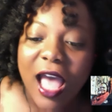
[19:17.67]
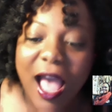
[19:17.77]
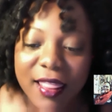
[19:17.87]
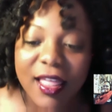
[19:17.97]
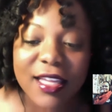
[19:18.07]

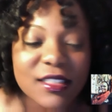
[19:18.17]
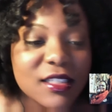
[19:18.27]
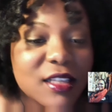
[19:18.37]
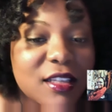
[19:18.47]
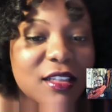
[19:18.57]
I like
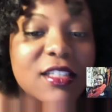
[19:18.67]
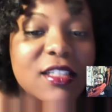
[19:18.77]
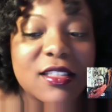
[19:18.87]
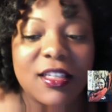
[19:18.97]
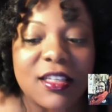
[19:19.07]
to
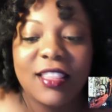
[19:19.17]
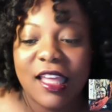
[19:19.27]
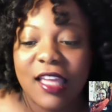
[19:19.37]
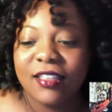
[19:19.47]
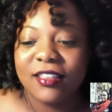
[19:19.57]
just get
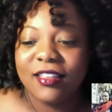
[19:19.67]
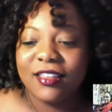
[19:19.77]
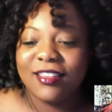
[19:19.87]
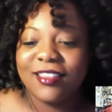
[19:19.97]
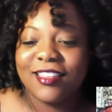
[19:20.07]
that
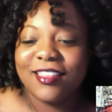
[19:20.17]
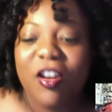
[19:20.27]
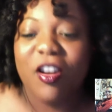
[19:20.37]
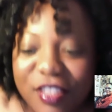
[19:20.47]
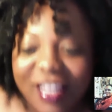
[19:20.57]

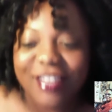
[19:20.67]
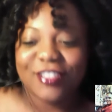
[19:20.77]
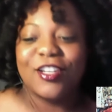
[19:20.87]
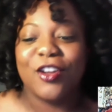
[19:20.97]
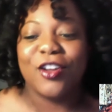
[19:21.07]

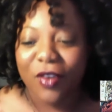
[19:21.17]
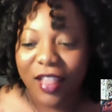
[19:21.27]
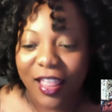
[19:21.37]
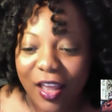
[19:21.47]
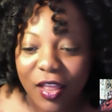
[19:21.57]
conversation
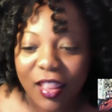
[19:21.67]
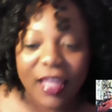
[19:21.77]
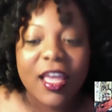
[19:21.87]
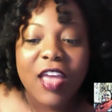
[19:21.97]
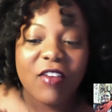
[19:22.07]
going. Like
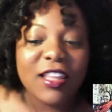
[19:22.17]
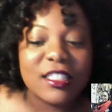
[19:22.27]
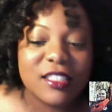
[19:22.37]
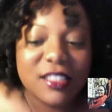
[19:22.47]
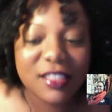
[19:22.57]
if I
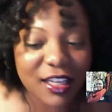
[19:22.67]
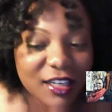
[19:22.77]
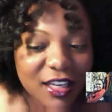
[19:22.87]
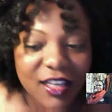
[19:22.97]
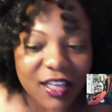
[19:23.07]
listen to
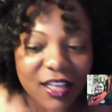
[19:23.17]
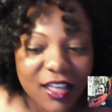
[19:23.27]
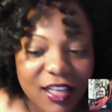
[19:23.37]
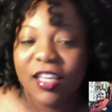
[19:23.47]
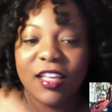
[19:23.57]
CNN, they're
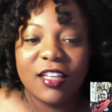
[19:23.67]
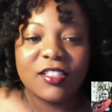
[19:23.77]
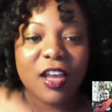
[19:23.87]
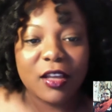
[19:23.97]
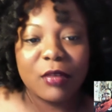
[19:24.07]
thinking and
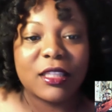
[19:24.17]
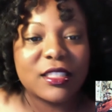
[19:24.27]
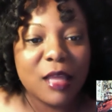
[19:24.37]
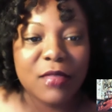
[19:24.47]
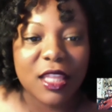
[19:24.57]
talking about the
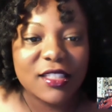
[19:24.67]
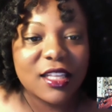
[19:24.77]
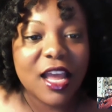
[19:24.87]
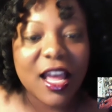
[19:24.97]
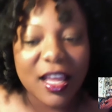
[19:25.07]
same things
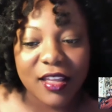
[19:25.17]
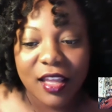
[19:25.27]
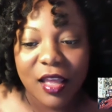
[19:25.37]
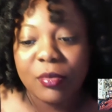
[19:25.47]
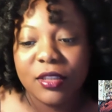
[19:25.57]
that I
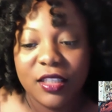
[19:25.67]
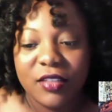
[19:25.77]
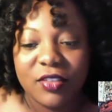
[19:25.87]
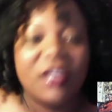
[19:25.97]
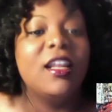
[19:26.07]

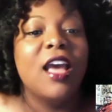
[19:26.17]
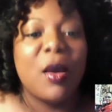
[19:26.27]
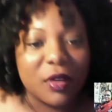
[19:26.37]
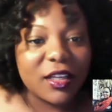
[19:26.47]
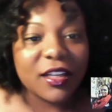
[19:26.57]
believe in.
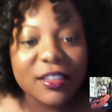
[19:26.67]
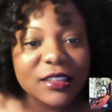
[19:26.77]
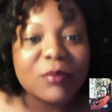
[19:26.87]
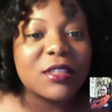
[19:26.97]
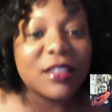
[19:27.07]
I want to hear
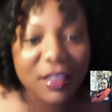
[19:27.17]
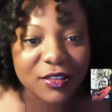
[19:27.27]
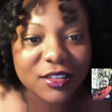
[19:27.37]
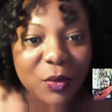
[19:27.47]
something else.